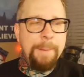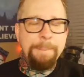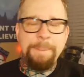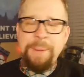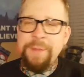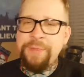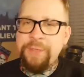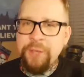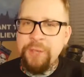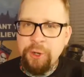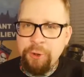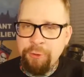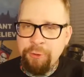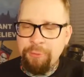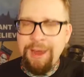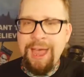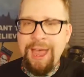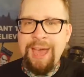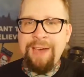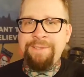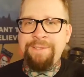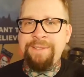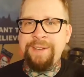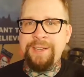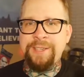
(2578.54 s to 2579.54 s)
but the
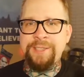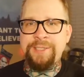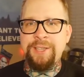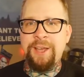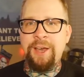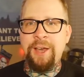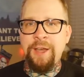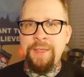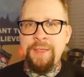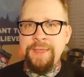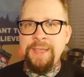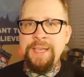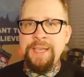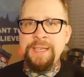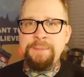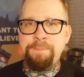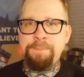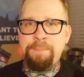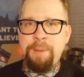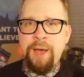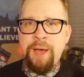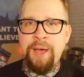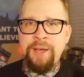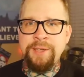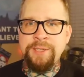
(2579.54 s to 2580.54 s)
graphics on these
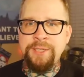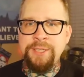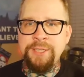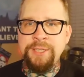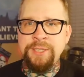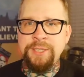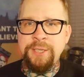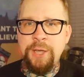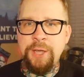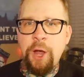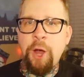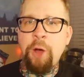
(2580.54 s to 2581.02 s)
boxes